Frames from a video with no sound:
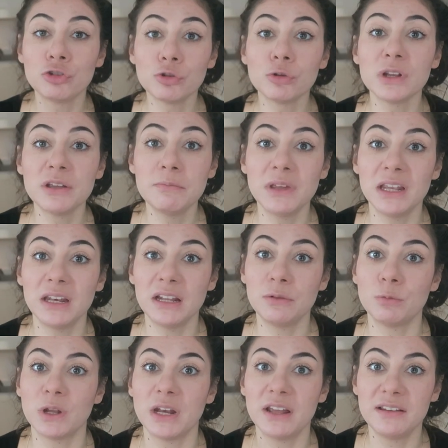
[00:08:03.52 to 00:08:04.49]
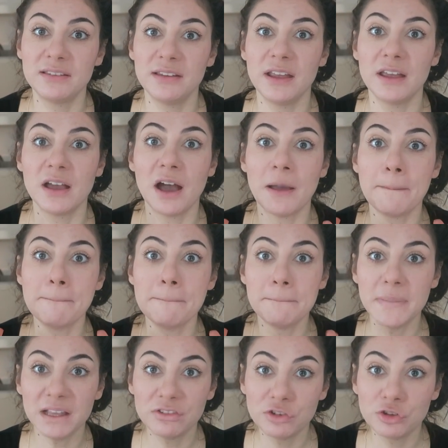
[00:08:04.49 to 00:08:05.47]
truly mean it when I say I
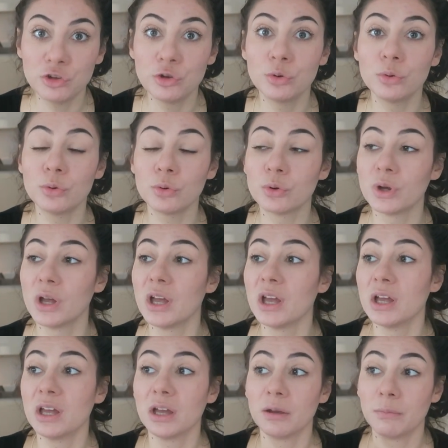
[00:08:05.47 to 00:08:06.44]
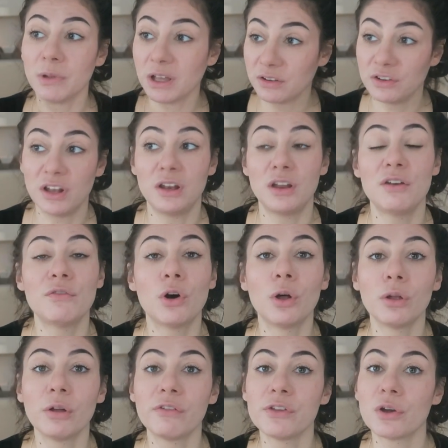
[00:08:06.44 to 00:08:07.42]
miss you because I love
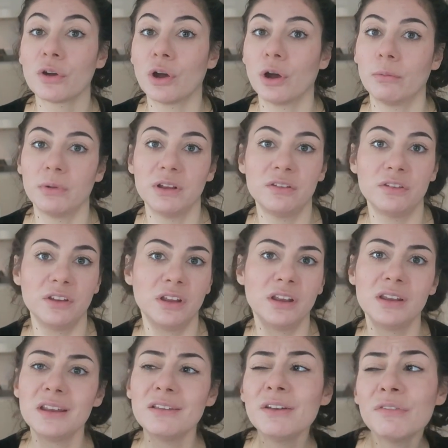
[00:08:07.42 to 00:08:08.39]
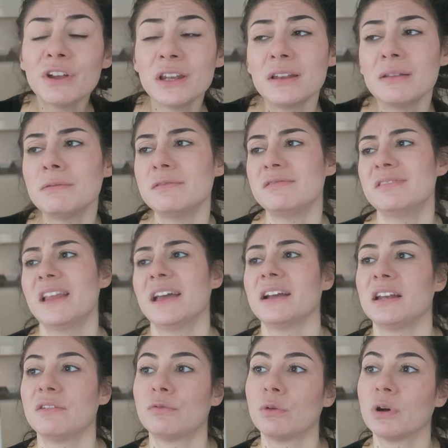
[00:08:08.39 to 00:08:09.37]
all of your comments, even the
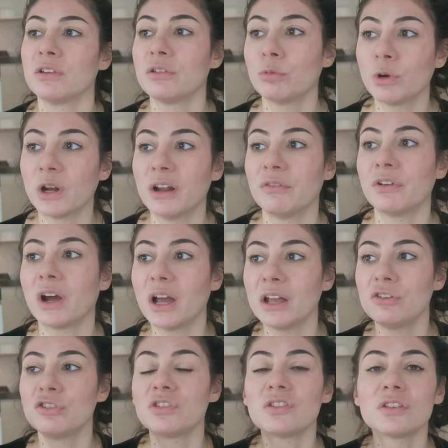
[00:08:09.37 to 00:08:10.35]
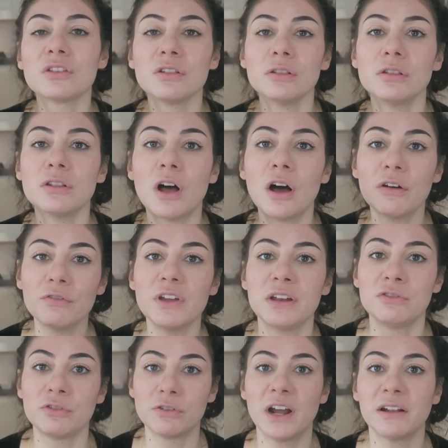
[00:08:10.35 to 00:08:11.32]
negative ones, whatever. I just love
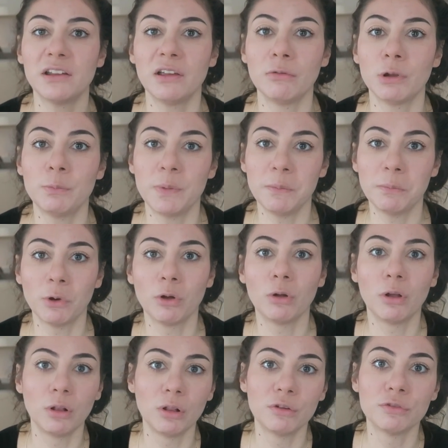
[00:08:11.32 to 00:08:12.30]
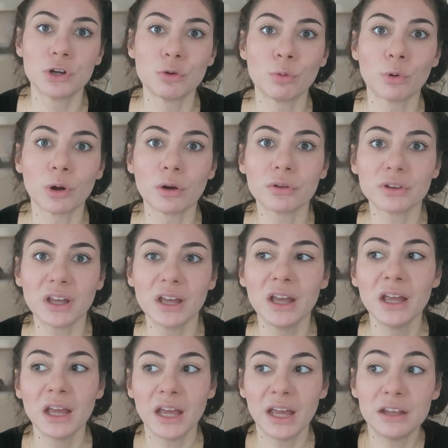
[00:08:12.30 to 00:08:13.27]
interacting with people all over the world.
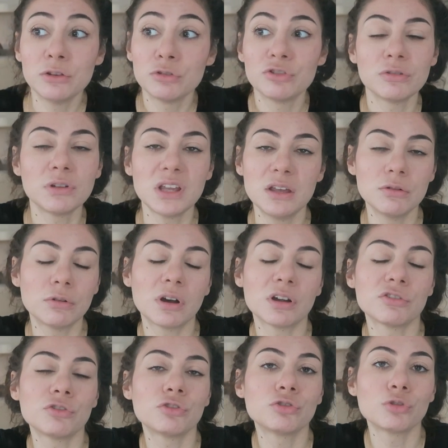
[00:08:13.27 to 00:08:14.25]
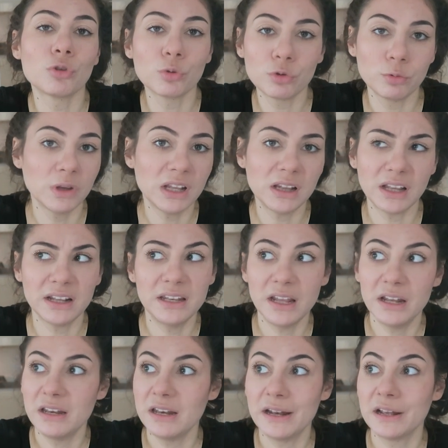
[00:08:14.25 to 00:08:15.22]
And usually you are so sweet, like
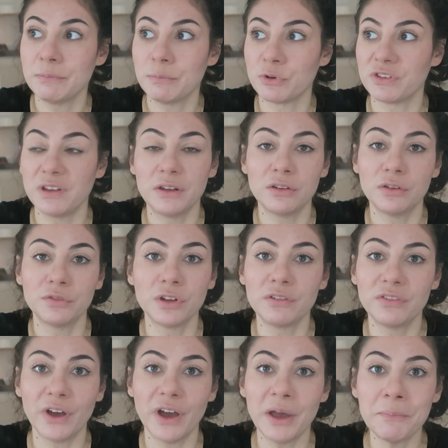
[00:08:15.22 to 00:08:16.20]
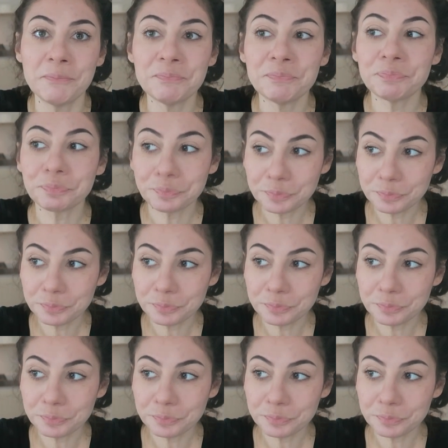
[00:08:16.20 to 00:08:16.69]
99% of the time.